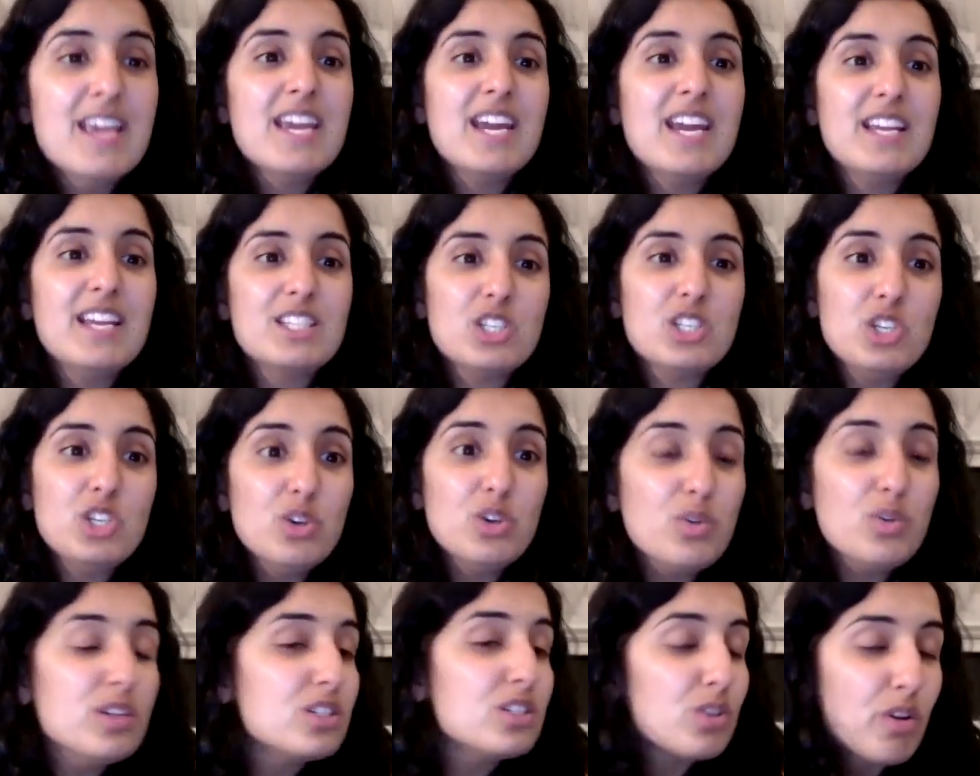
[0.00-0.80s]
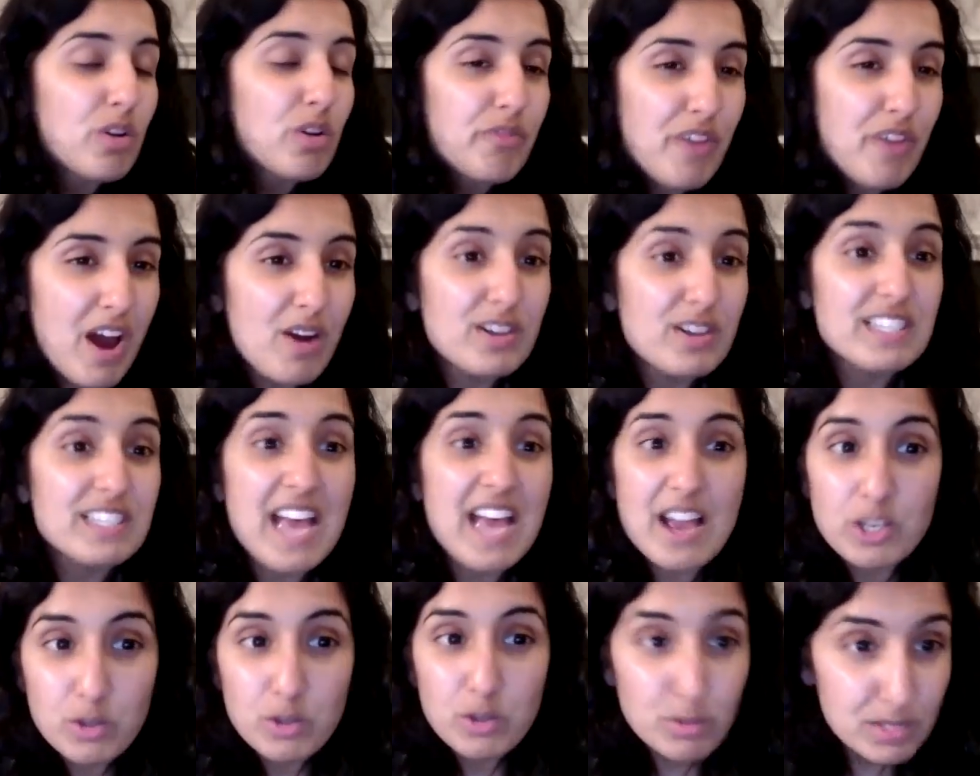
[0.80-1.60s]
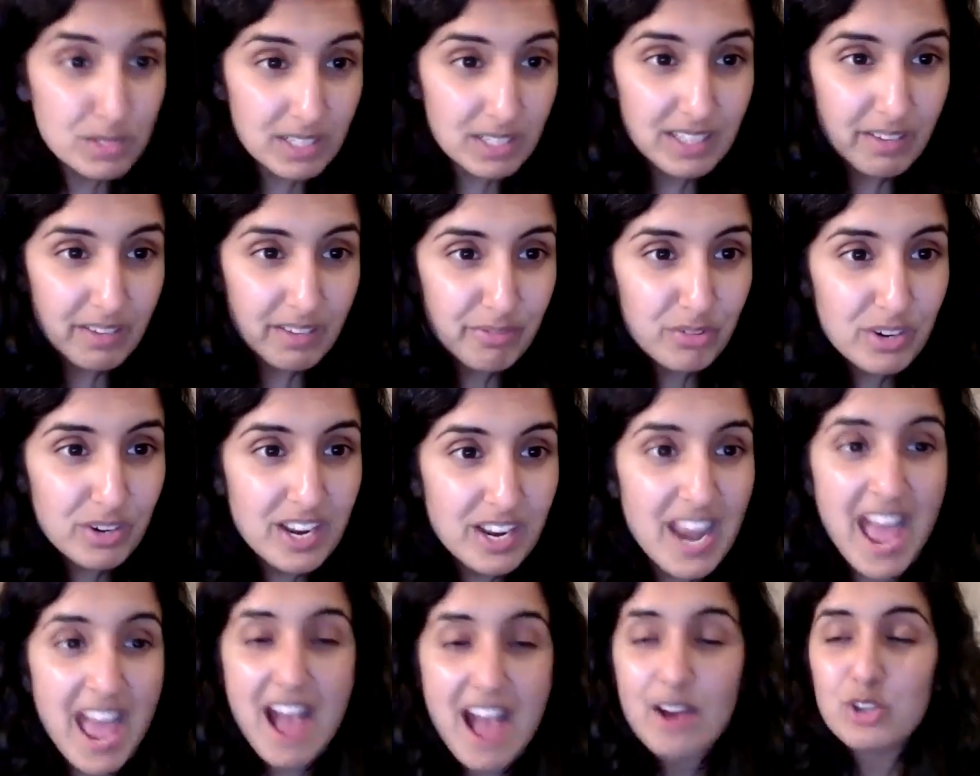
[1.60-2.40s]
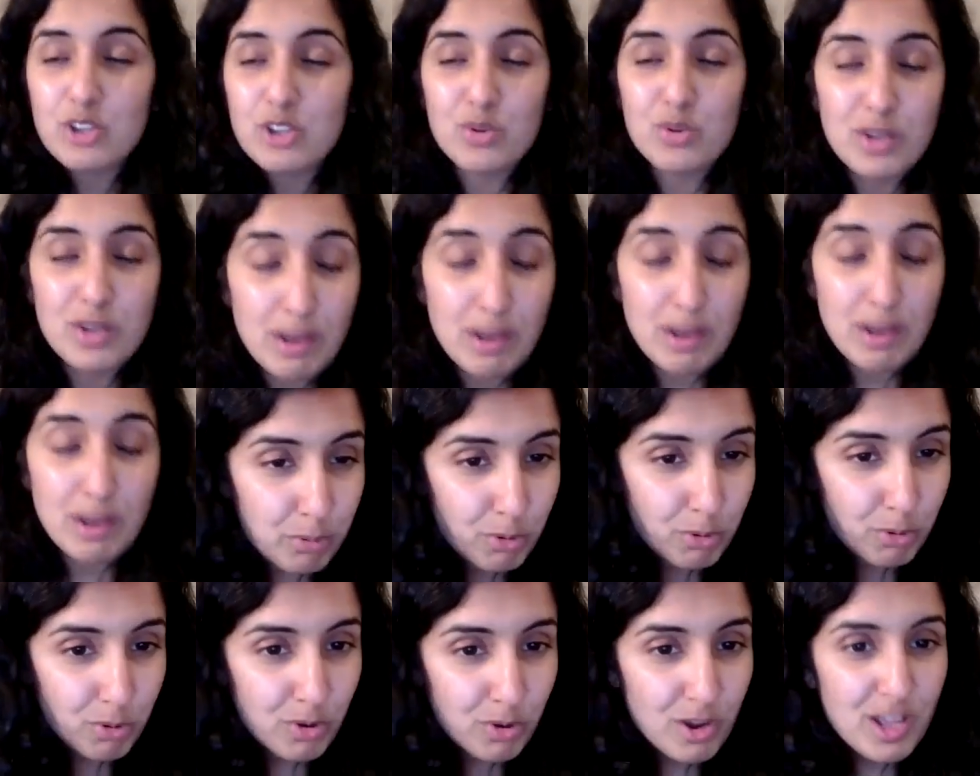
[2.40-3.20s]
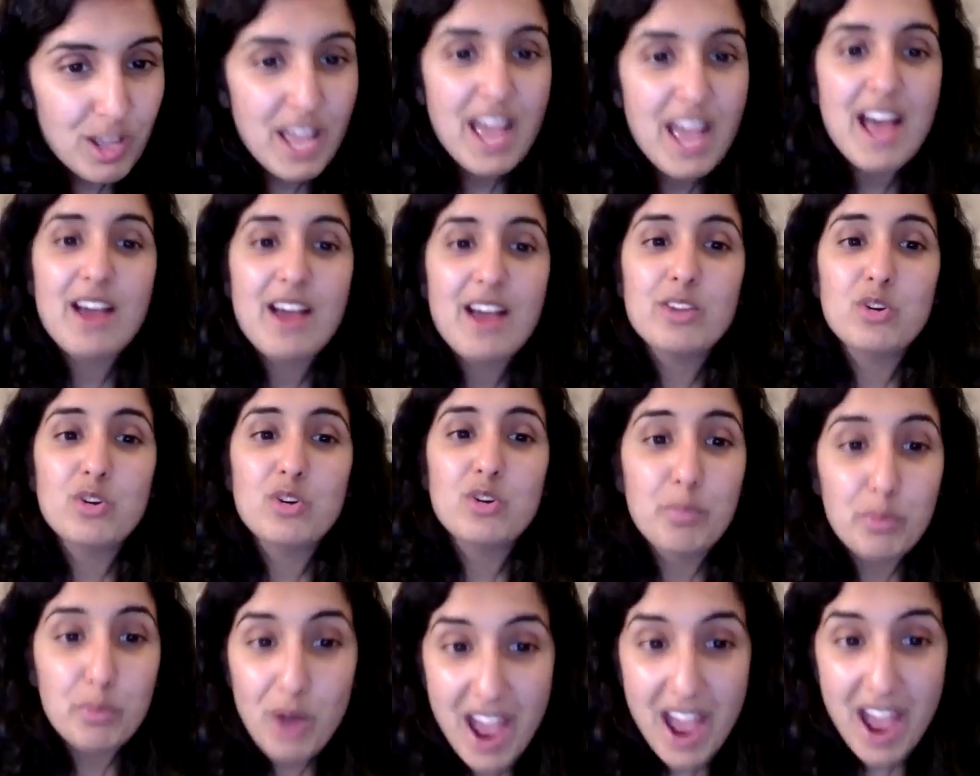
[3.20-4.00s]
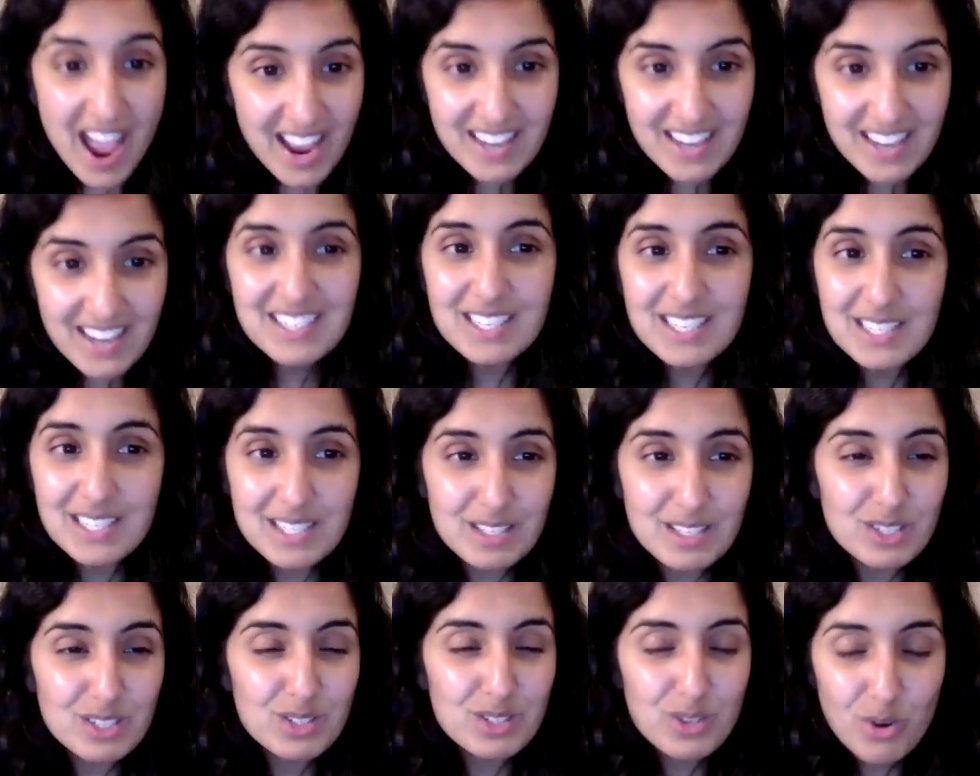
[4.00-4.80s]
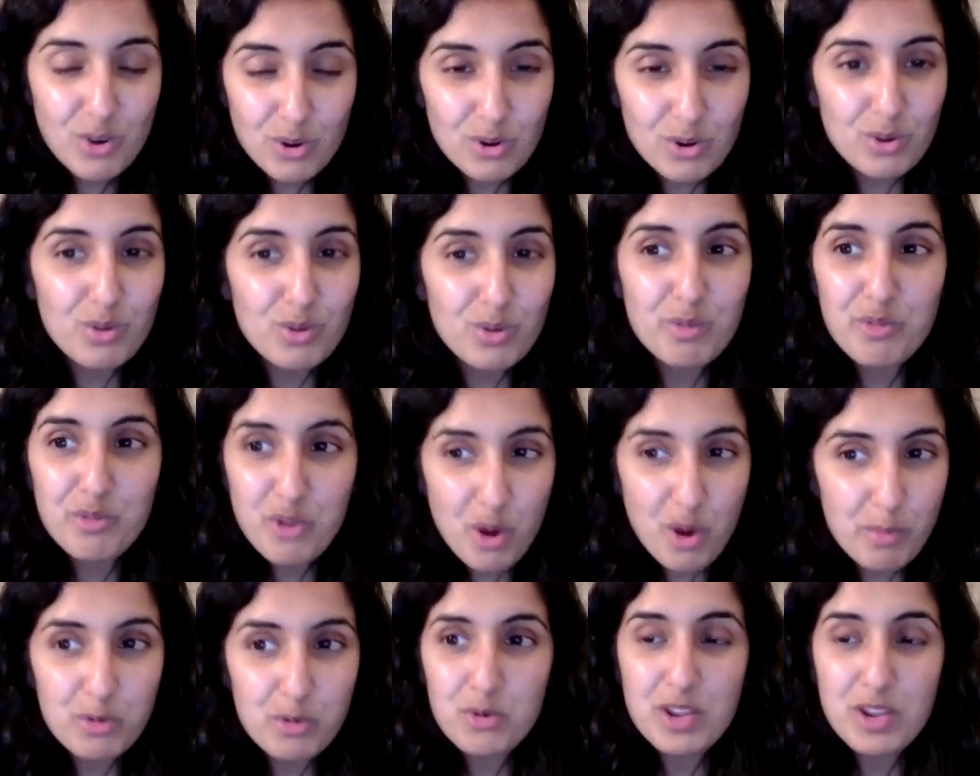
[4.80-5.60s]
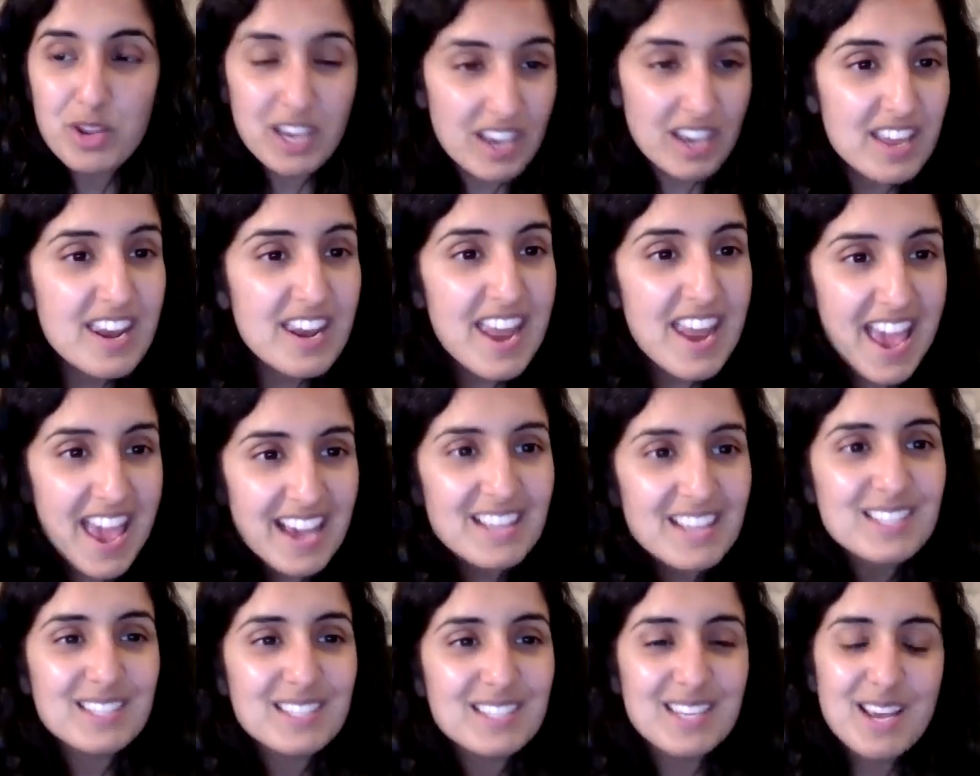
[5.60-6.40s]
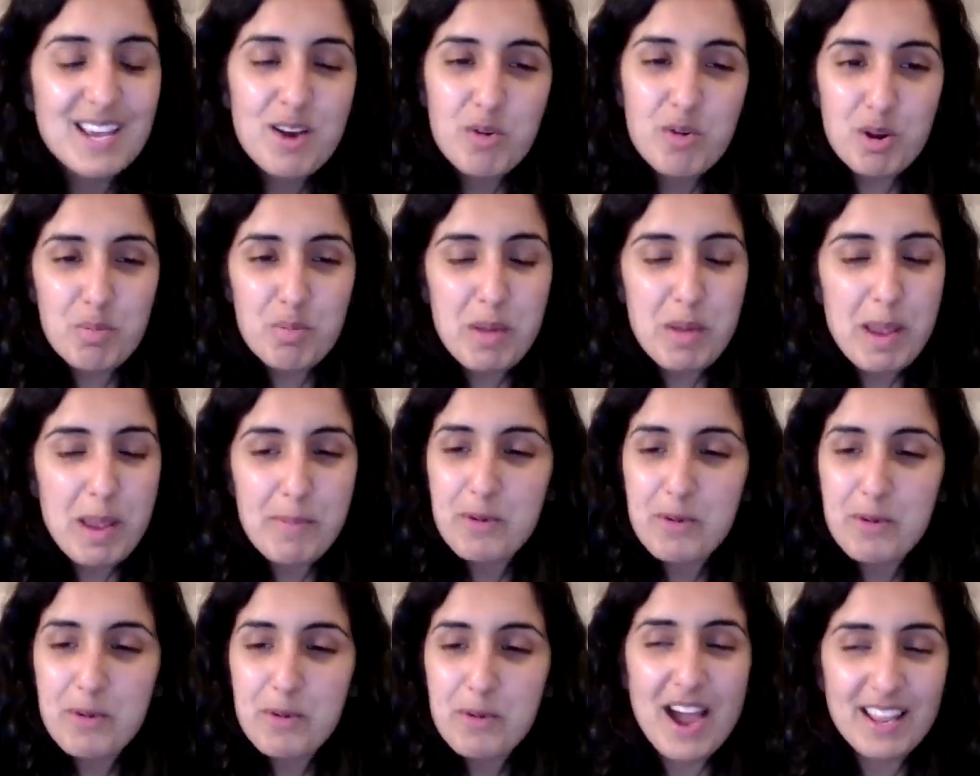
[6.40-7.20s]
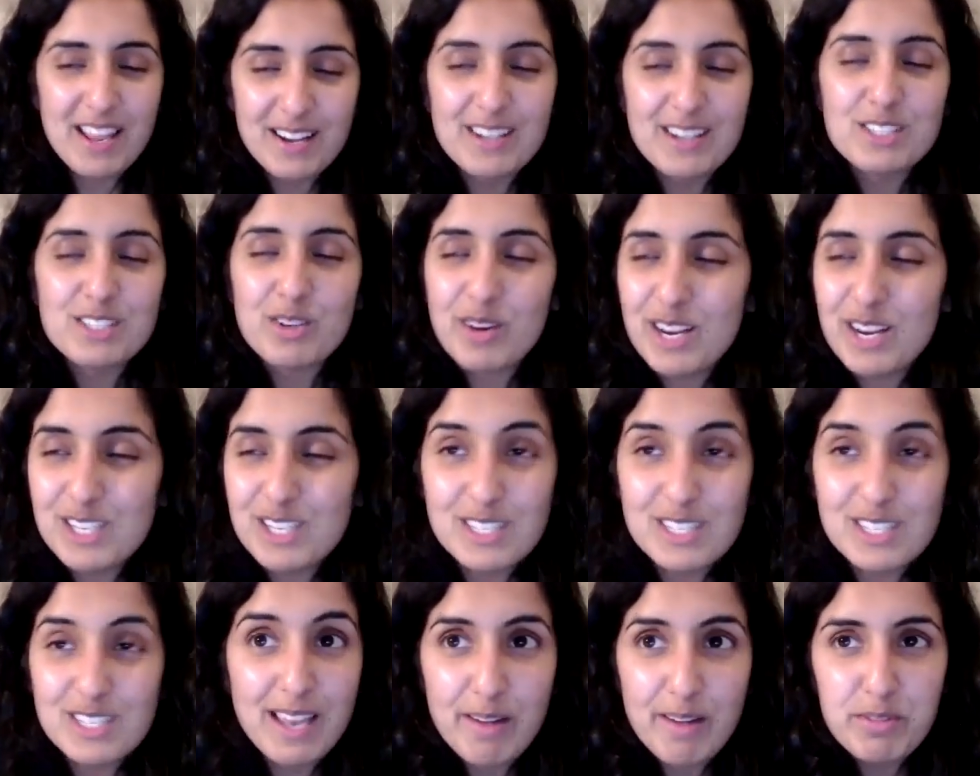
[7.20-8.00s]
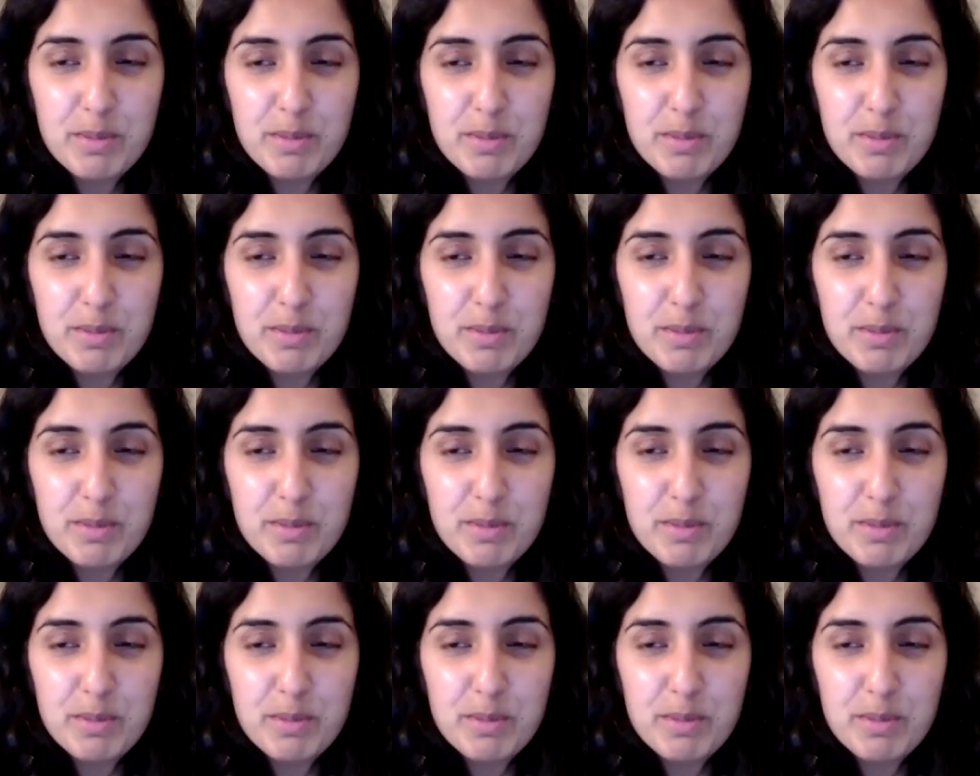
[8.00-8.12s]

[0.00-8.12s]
It's new insofar as how you deliver it, how you're nimble, how your brand is so phenomenal and connects with people. I just love the